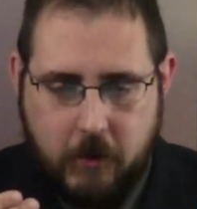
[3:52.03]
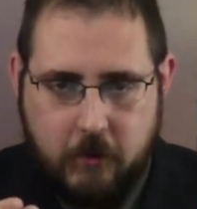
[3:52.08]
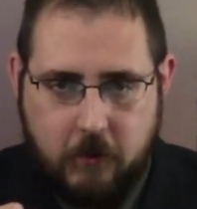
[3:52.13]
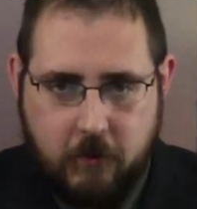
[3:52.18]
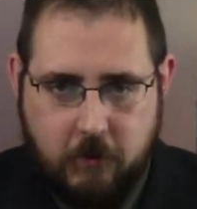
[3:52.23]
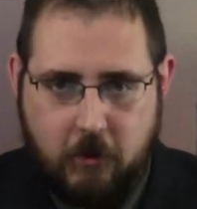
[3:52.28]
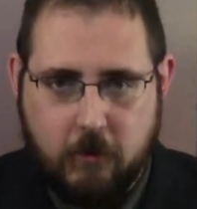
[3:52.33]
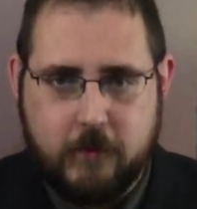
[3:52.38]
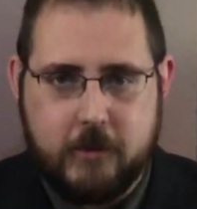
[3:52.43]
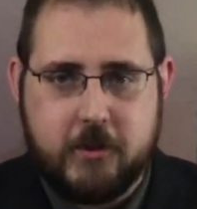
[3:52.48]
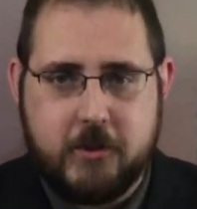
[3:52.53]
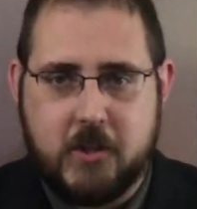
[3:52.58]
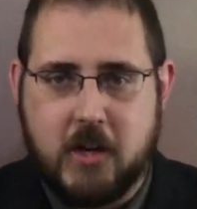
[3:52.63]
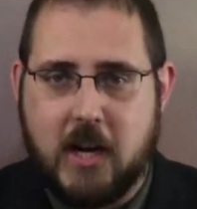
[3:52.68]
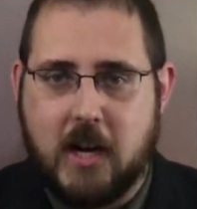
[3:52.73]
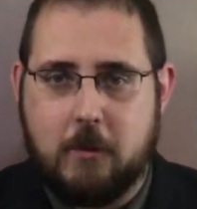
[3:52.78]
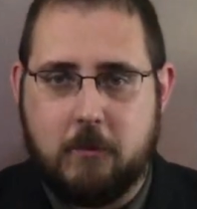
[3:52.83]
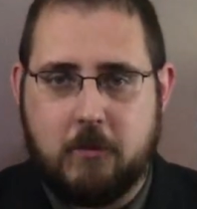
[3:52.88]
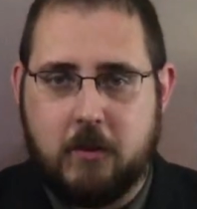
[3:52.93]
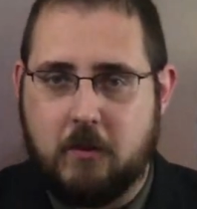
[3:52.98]
service
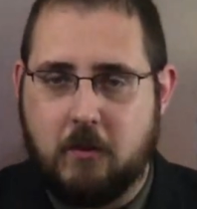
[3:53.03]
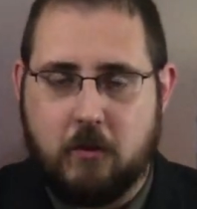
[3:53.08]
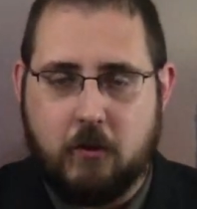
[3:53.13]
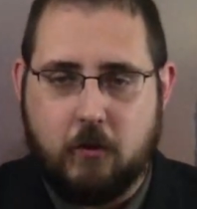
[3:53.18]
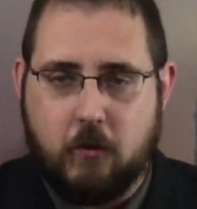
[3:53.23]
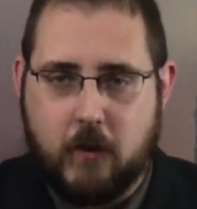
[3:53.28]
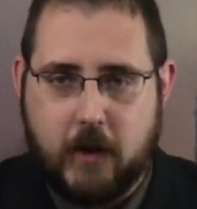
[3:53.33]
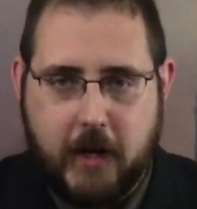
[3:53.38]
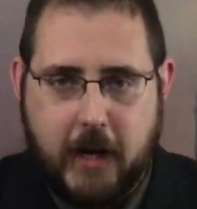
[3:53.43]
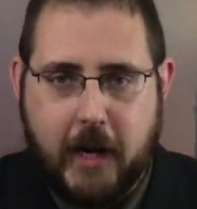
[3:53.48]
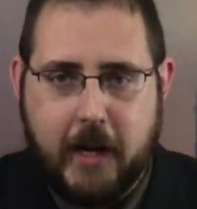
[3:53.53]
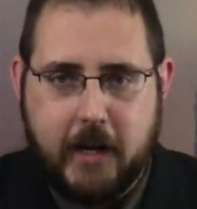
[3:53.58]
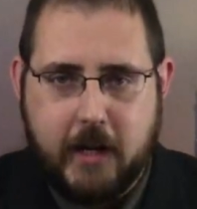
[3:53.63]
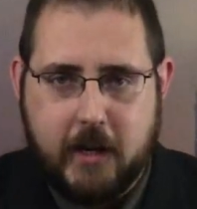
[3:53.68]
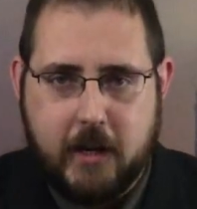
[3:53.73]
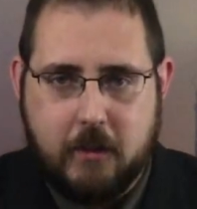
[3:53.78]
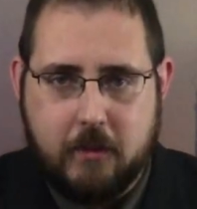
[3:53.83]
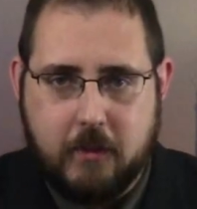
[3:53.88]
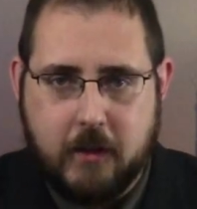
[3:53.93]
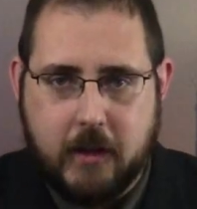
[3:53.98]
jobs that don't create
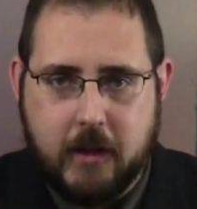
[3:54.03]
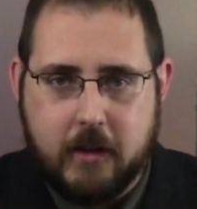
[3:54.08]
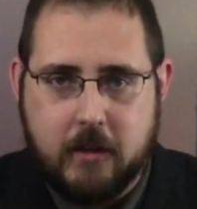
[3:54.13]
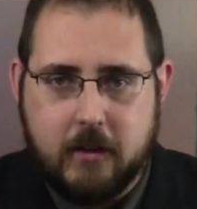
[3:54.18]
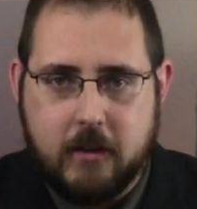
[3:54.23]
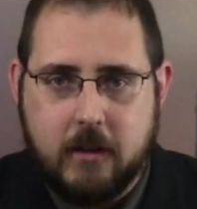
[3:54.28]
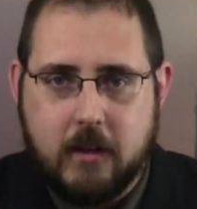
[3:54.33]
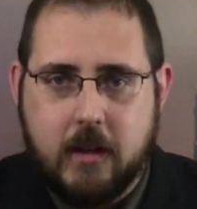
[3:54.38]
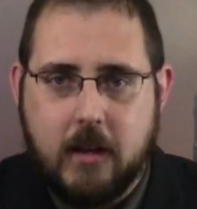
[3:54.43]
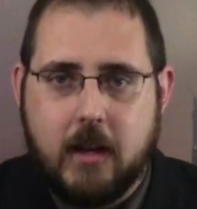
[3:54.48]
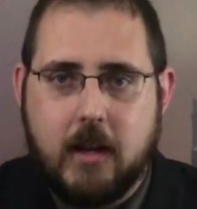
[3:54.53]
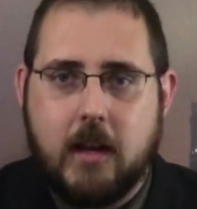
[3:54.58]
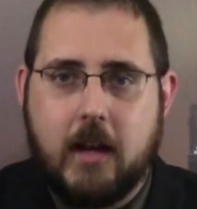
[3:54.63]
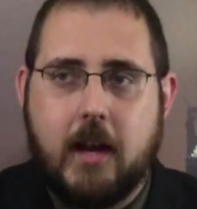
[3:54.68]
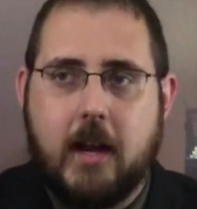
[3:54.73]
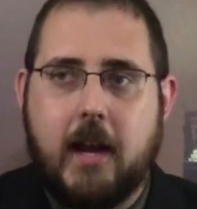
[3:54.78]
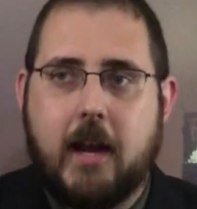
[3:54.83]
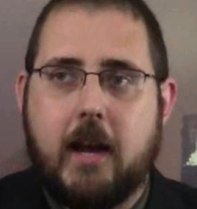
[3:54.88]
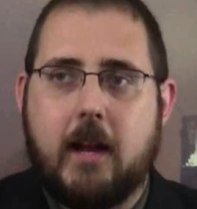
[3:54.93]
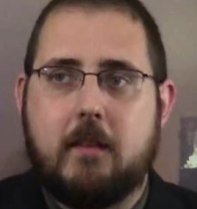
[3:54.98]
anything
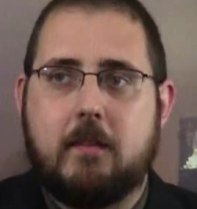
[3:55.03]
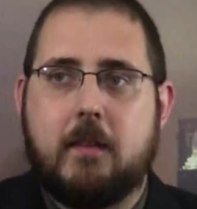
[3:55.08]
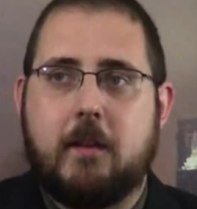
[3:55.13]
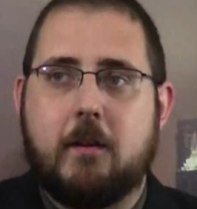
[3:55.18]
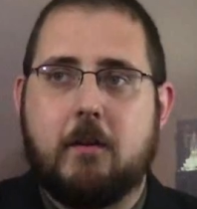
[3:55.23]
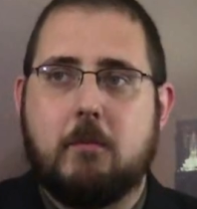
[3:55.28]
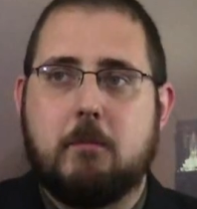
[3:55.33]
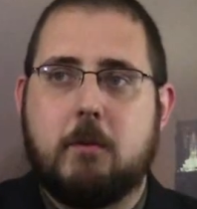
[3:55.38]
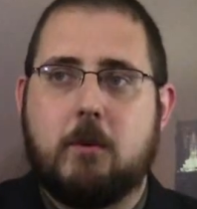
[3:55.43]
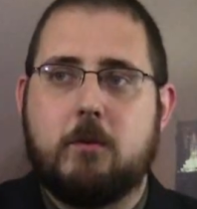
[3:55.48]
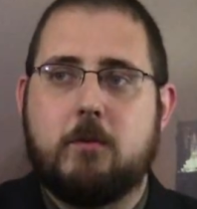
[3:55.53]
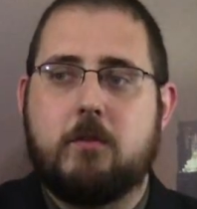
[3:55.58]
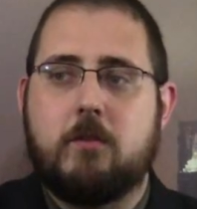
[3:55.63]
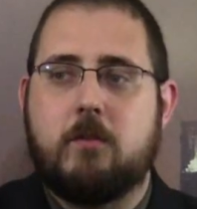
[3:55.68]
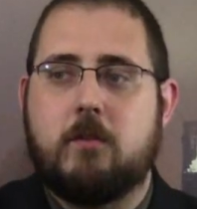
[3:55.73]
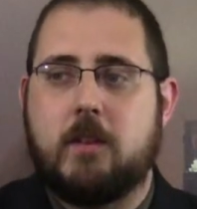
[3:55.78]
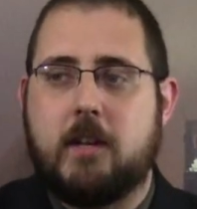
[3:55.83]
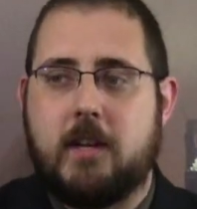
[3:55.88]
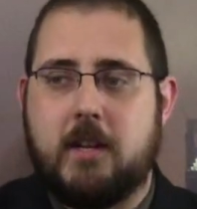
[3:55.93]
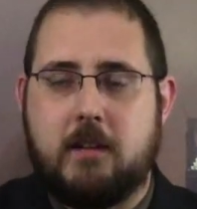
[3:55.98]
and that are
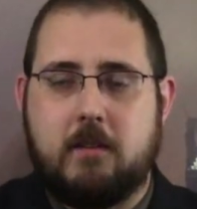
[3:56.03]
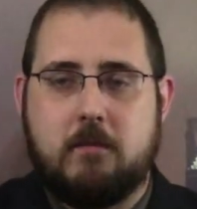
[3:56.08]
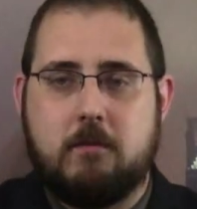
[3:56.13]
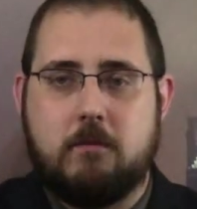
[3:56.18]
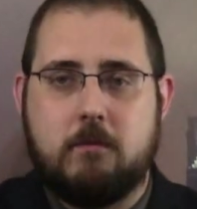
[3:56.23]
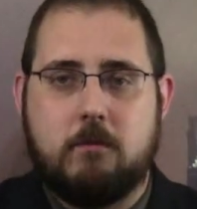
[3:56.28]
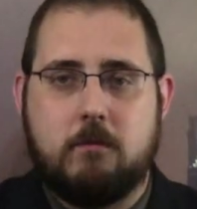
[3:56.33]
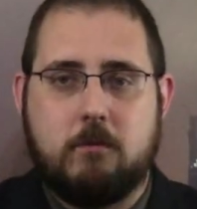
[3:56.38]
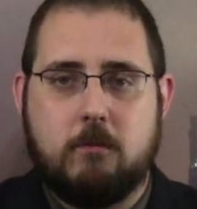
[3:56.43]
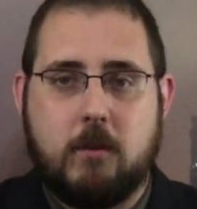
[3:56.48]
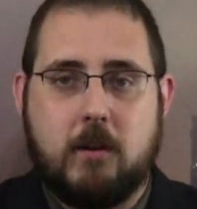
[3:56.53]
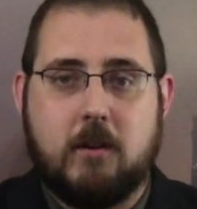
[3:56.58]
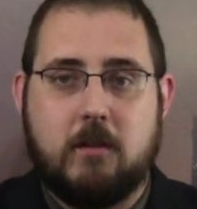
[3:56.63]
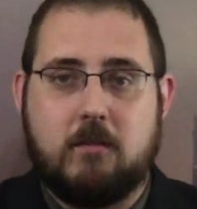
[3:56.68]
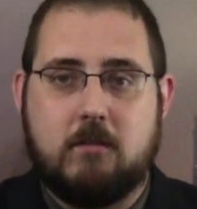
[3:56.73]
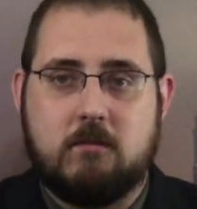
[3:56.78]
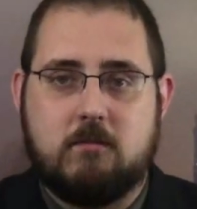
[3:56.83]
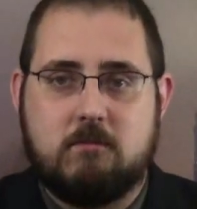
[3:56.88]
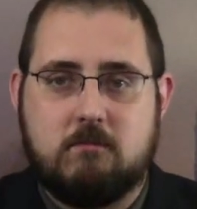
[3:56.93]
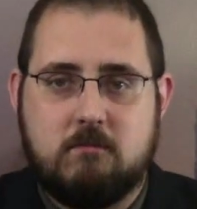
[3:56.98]
mostly,
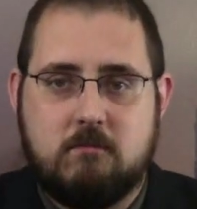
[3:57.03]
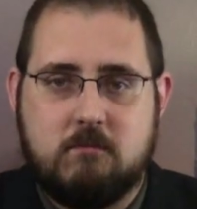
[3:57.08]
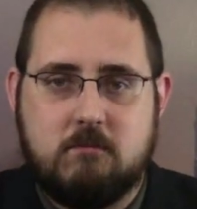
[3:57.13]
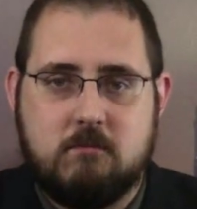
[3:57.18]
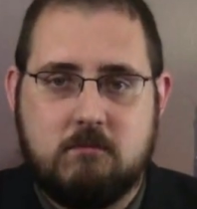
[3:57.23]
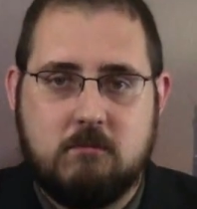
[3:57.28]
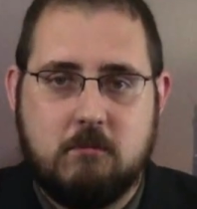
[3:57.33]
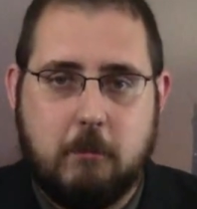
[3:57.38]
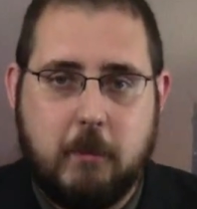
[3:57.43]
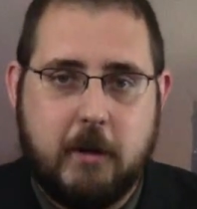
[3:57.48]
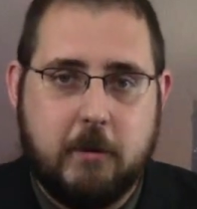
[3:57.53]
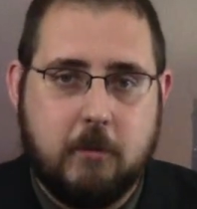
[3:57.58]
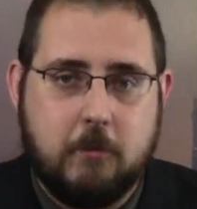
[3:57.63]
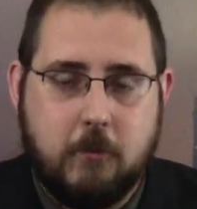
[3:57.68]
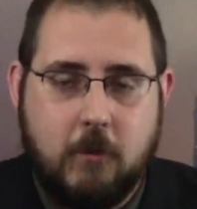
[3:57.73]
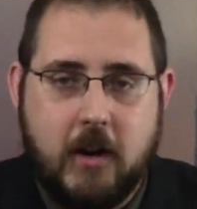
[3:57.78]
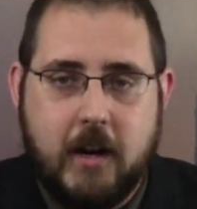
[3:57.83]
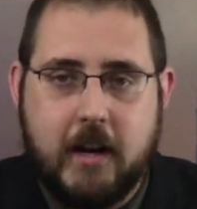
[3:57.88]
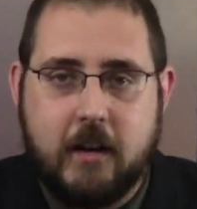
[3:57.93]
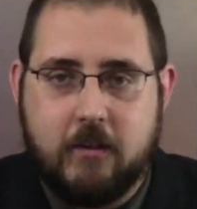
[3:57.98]
well,
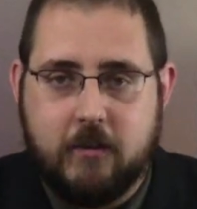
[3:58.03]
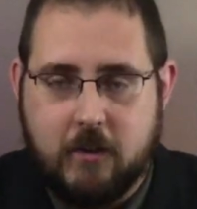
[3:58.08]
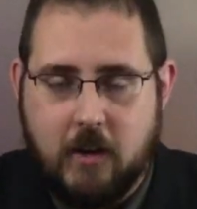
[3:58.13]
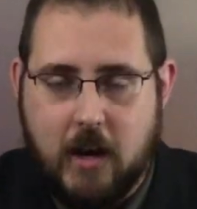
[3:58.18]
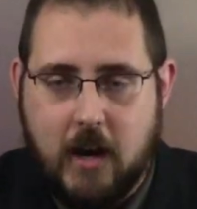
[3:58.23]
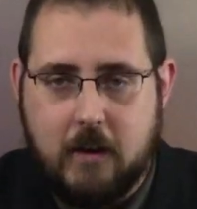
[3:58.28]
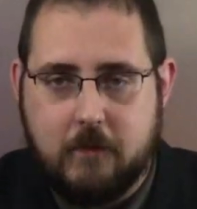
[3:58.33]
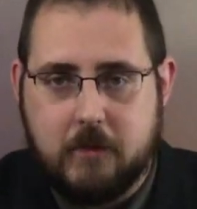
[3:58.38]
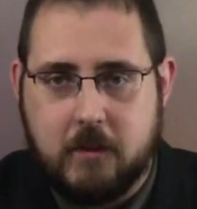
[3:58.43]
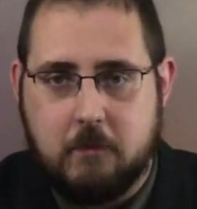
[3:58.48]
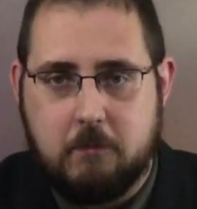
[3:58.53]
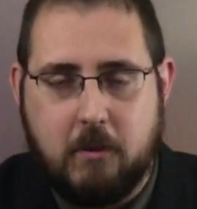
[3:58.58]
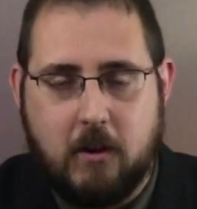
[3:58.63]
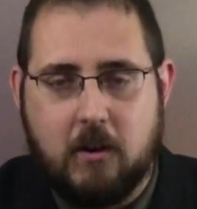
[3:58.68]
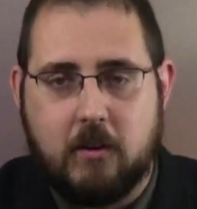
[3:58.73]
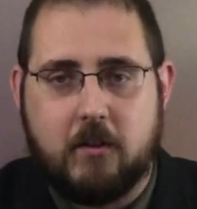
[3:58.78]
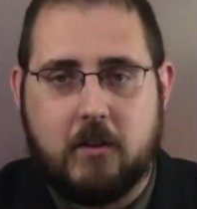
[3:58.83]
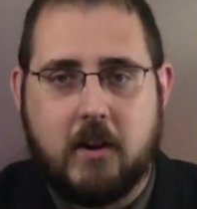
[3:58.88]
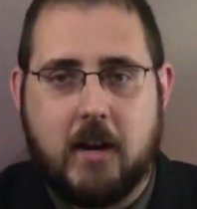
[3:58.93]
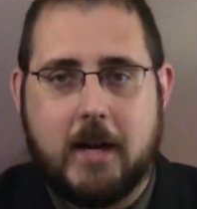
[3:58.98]
minimum wage and often
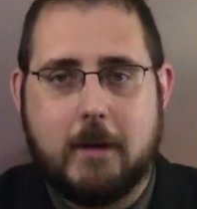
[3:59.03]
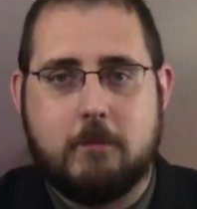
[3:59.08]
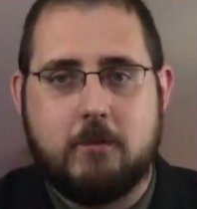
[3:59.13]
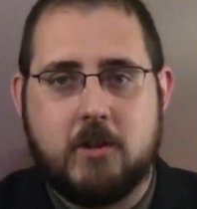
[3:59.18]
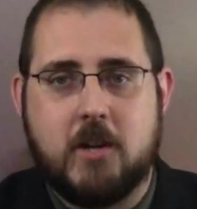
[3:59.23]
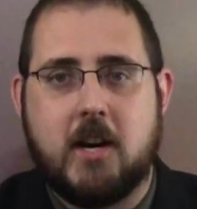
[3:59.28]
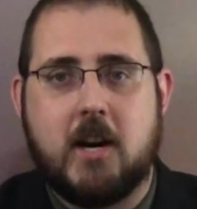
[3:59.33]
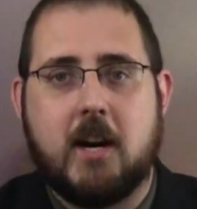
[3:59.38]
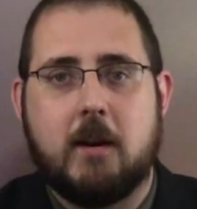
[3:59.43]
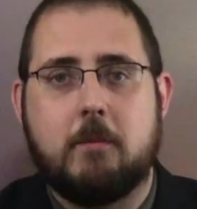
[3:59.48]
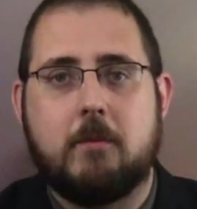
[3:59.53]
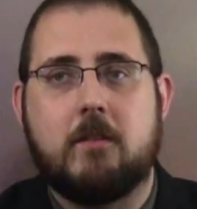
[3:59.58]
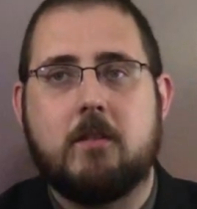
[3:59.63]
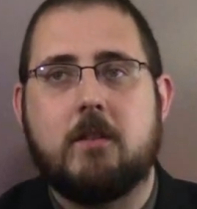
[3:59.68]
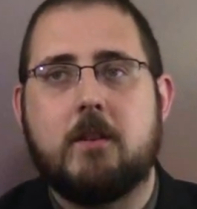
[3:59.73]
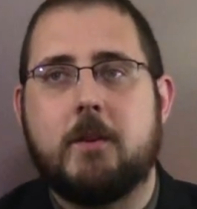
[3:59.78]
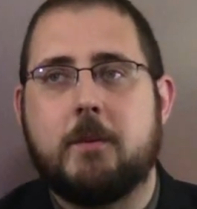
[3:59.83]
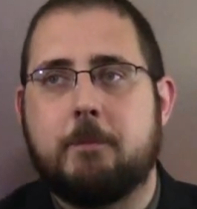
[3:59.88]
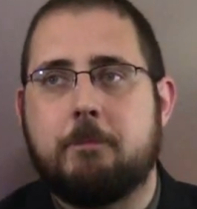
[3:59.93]
part-time jobs,